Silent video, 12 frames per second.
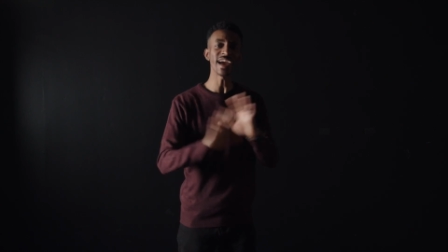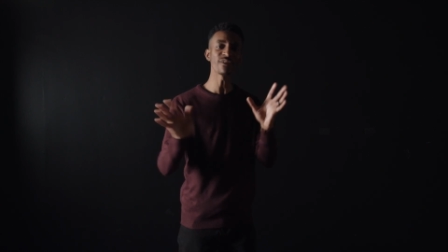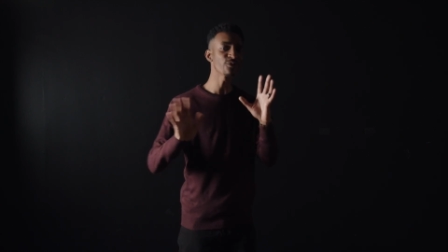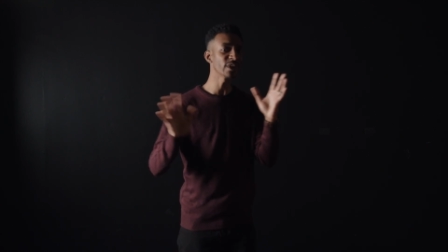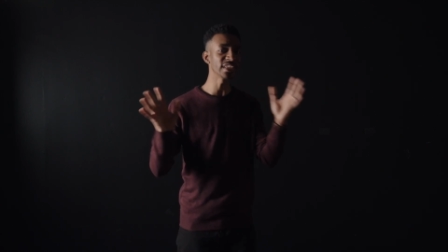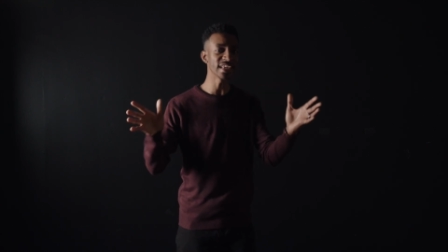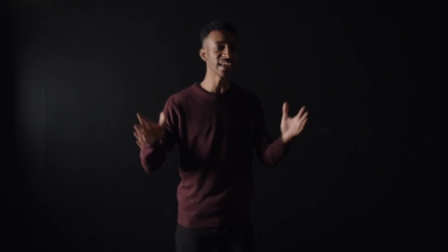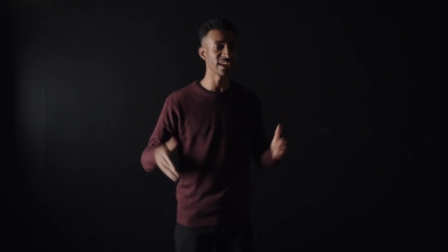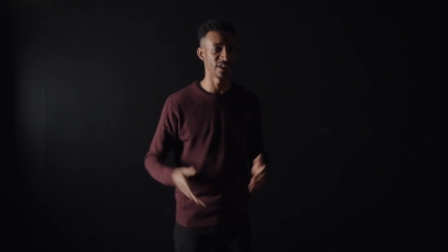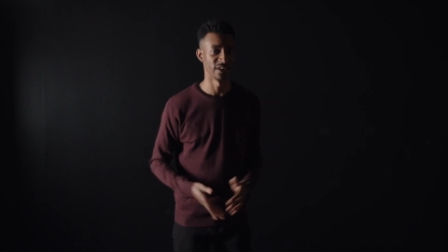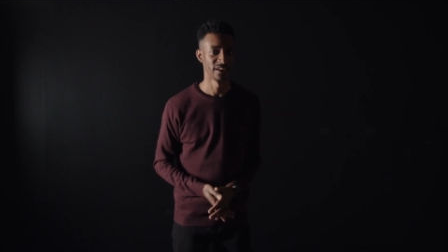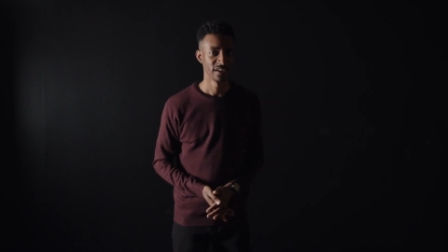every
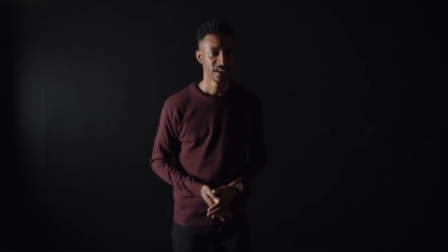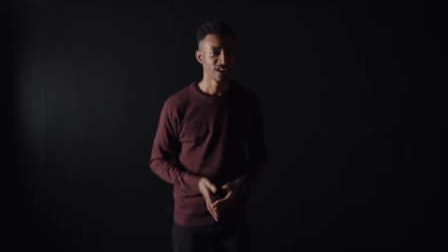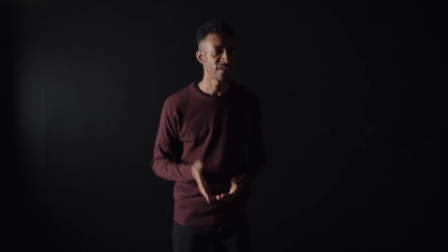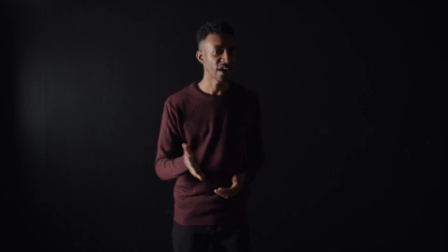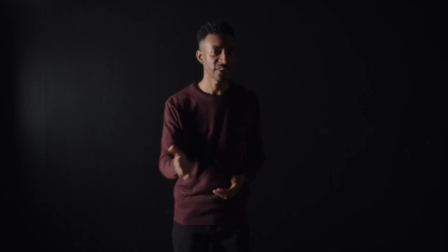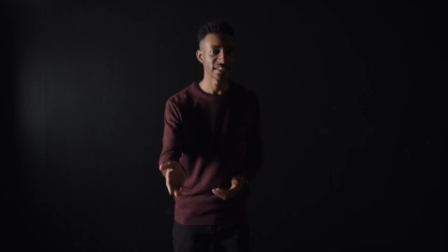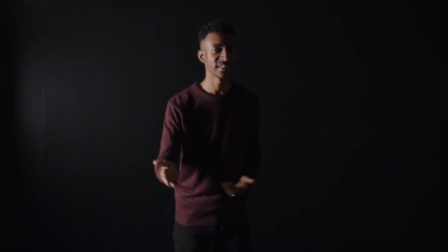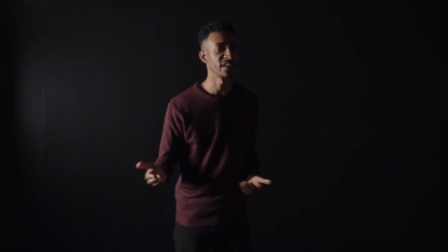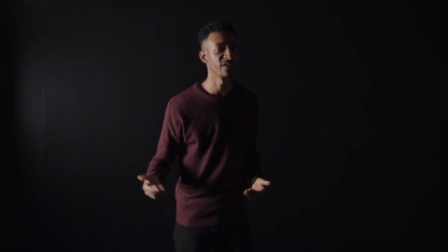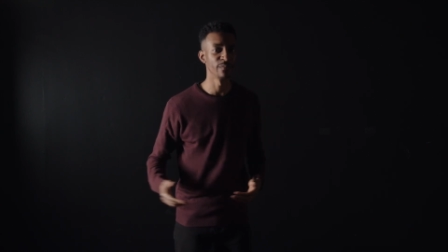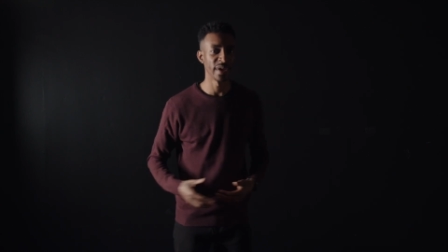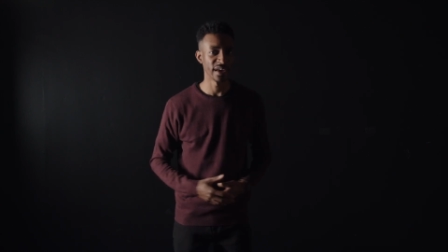year of how the Son
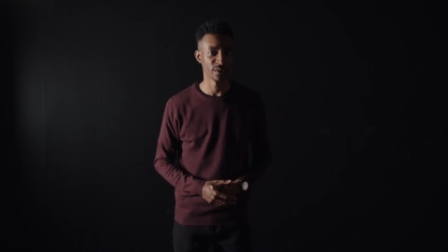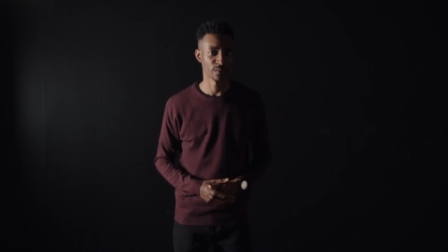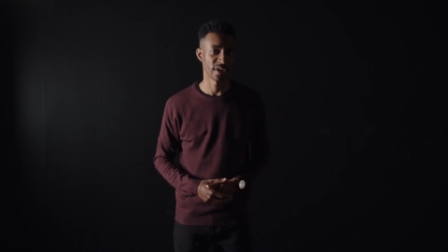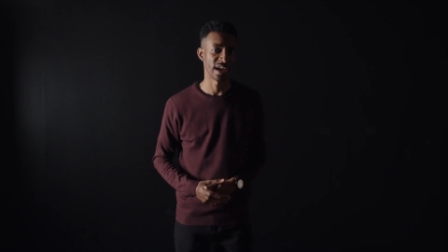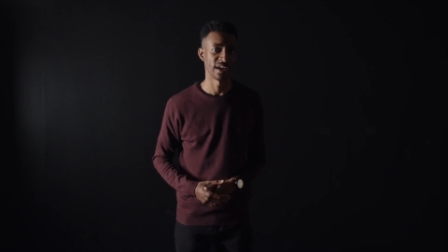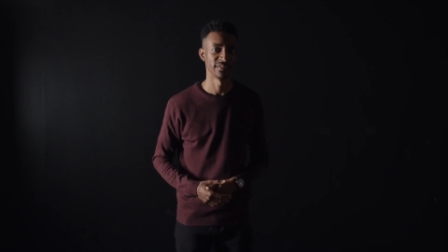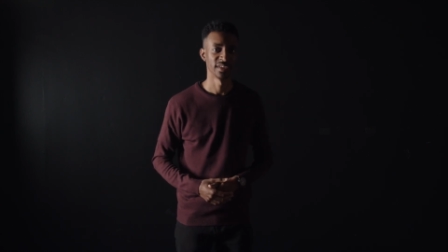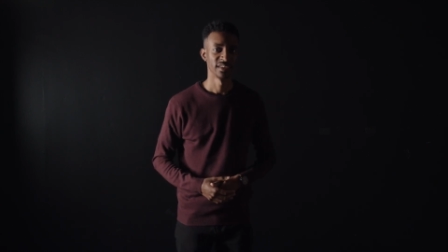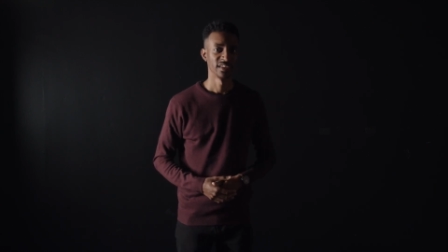of Man arrived